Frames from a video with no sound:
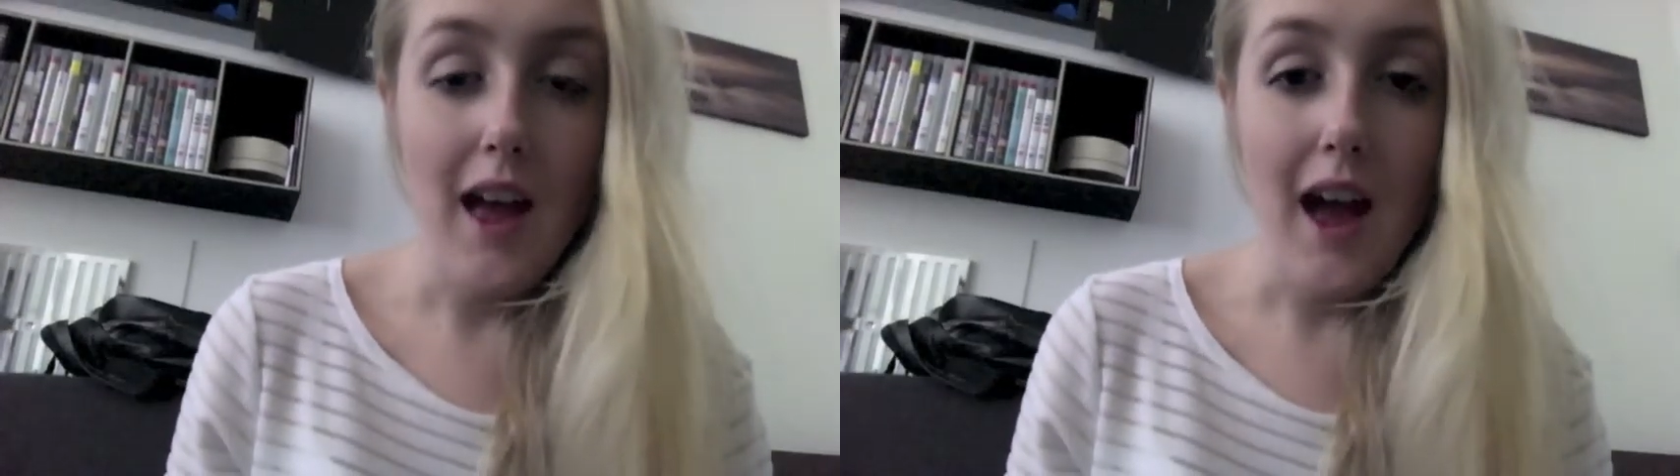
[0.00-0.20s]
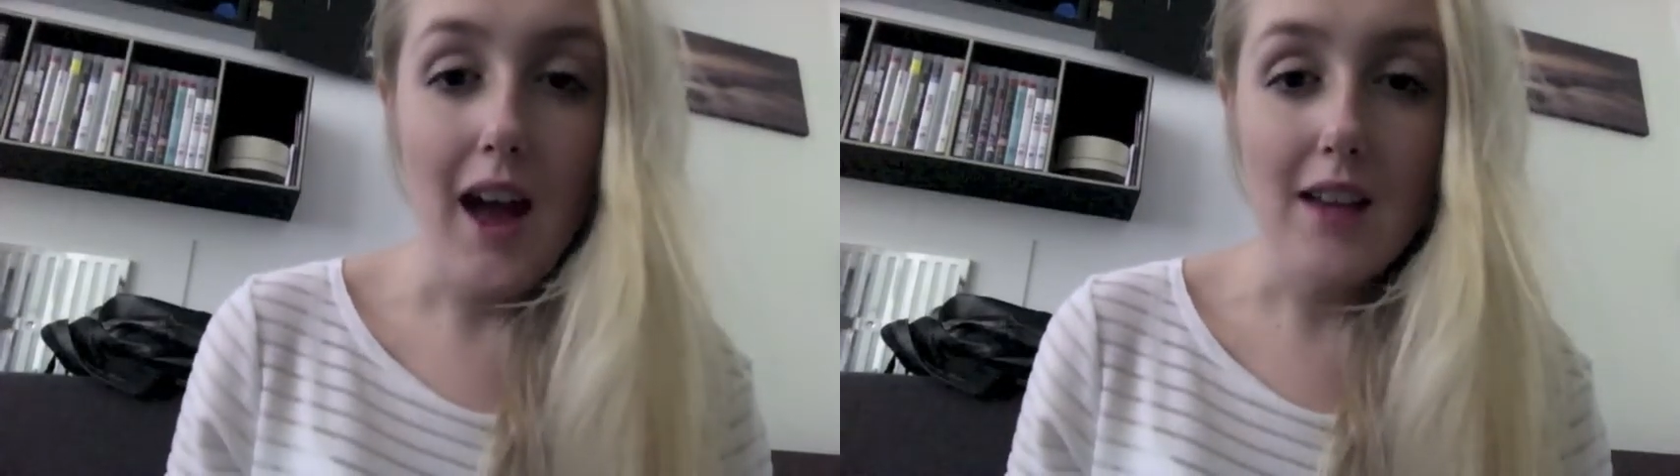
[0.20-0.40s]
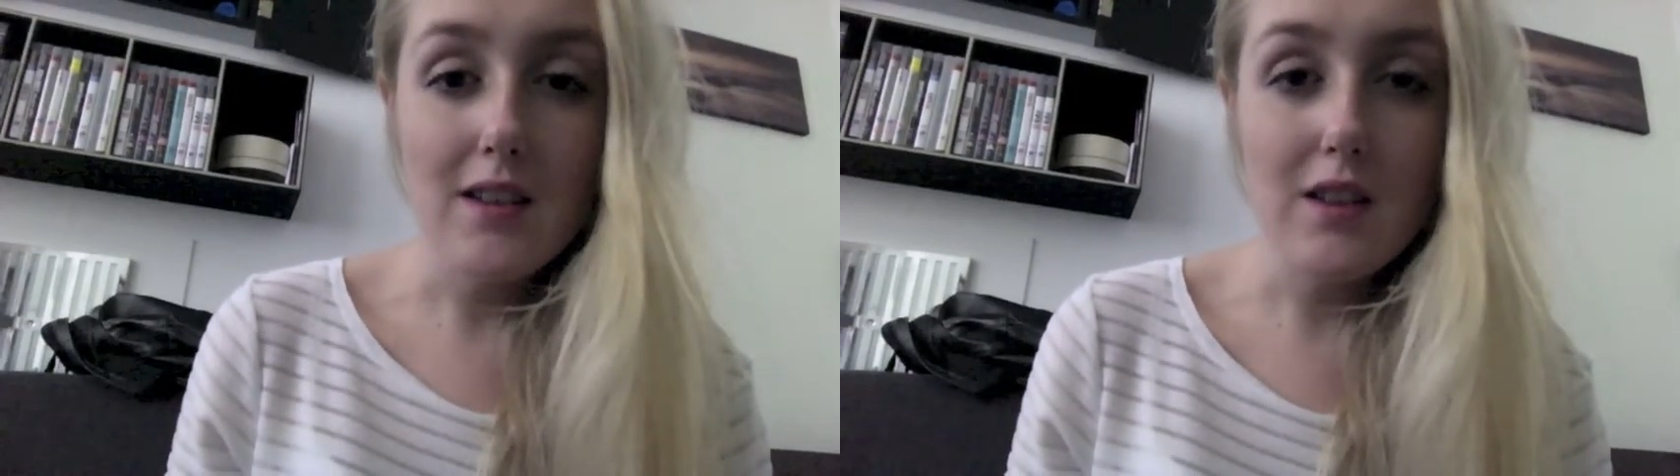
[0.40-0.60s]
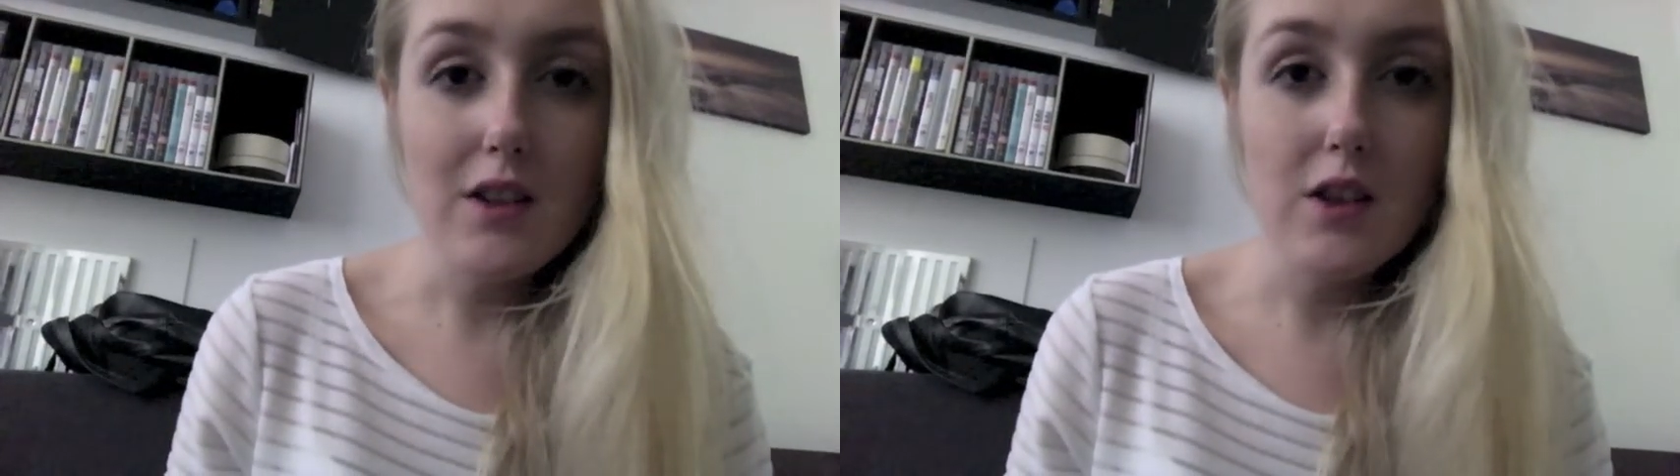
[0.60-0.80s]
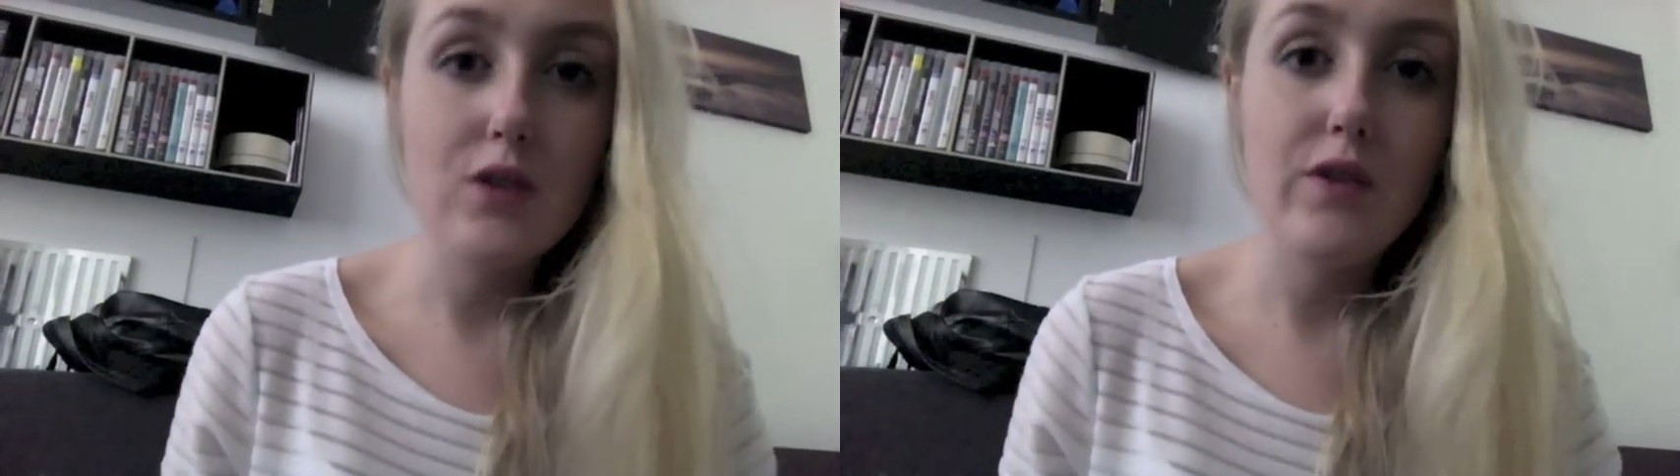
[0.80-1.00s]
As a
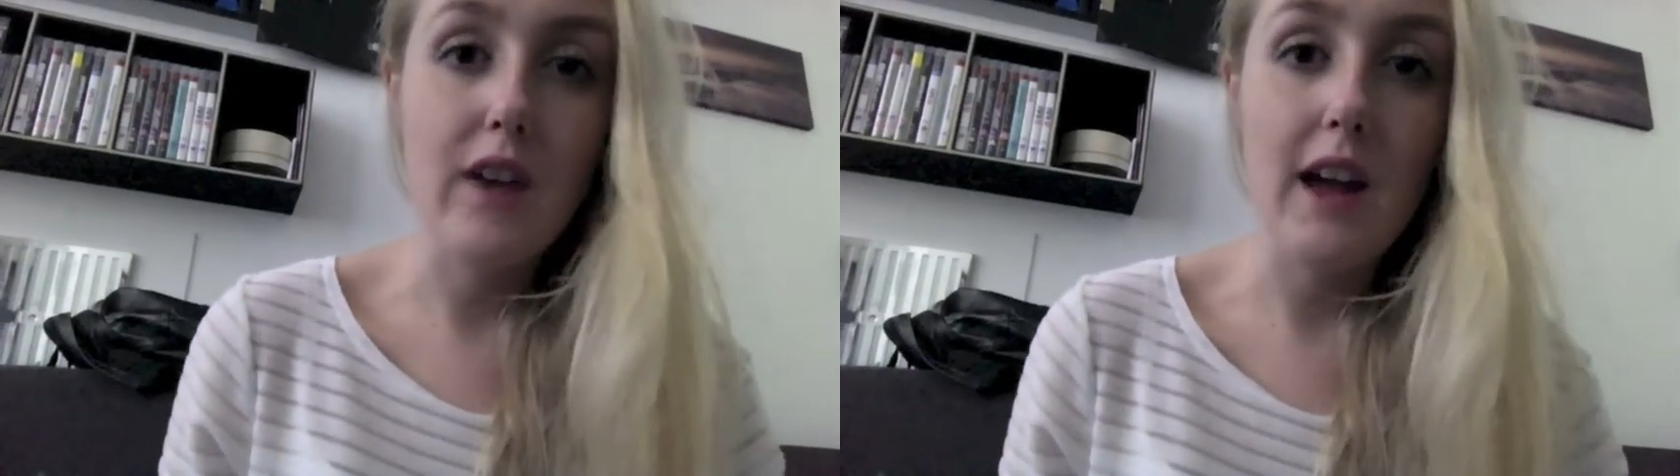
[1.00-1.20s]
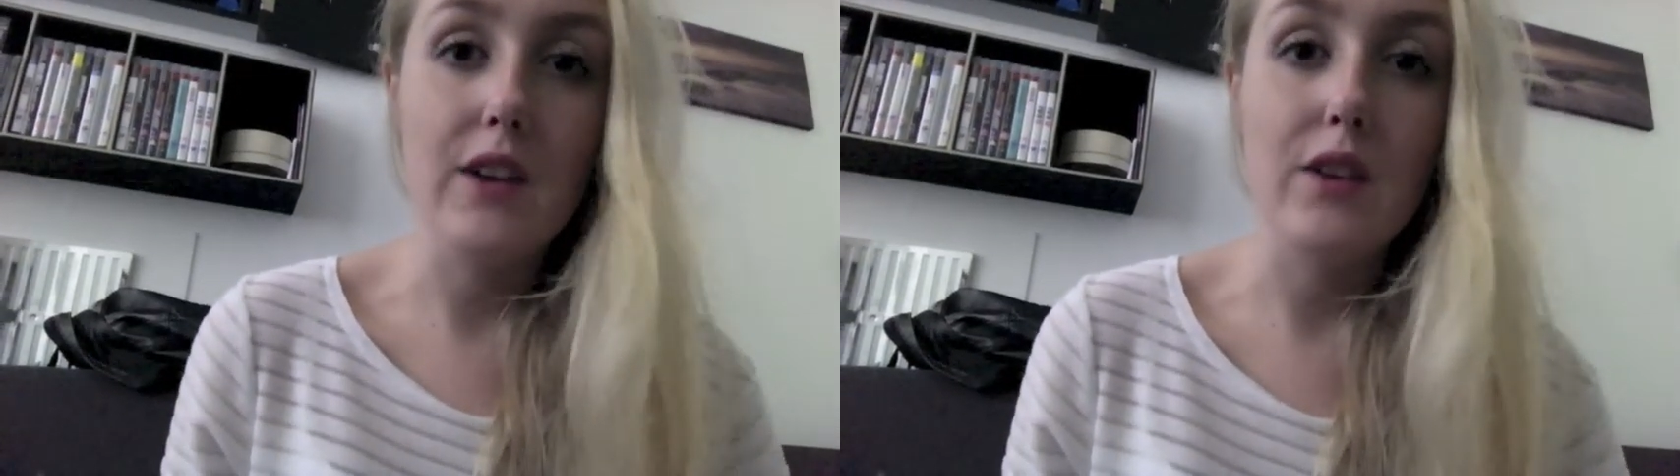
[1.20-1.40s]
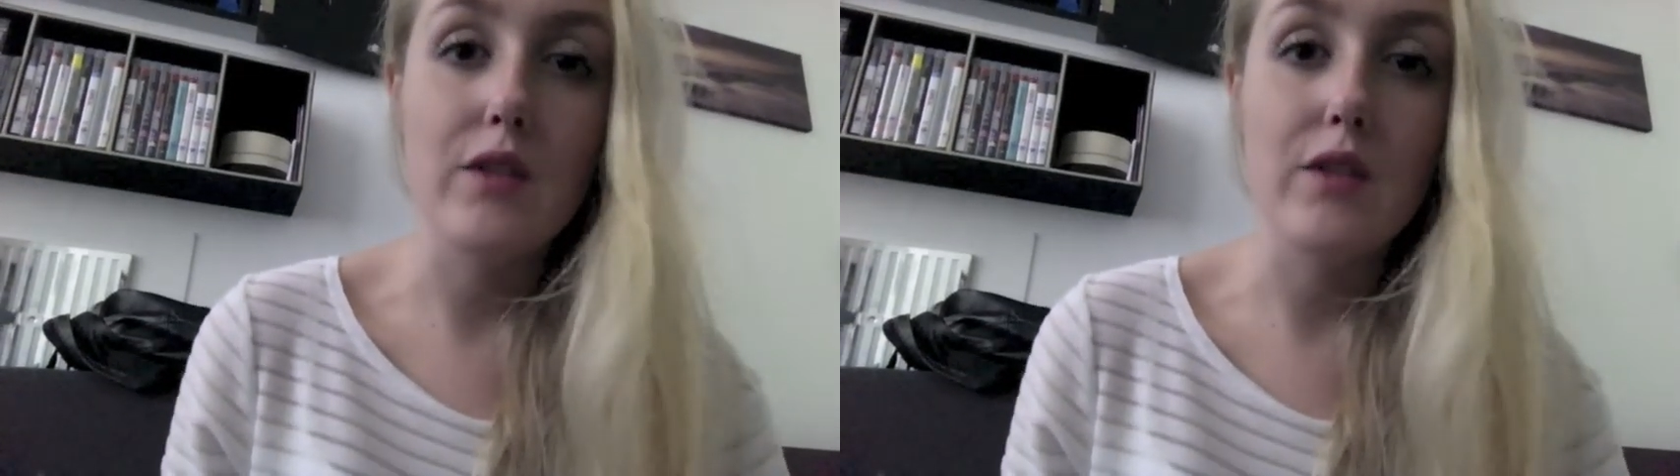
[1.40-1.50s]
huge fan of